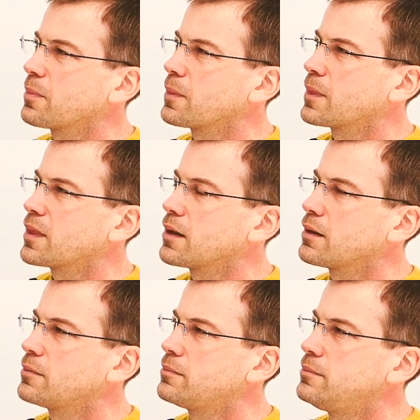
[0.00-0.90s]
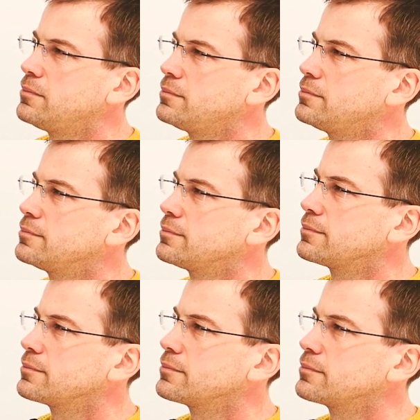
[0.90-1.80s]

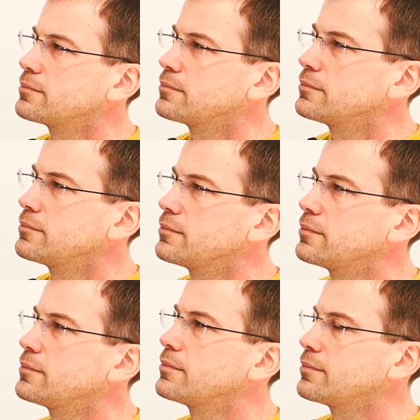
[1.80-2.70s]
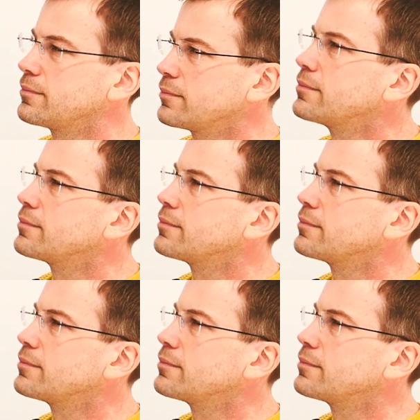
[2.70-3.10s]
(silent)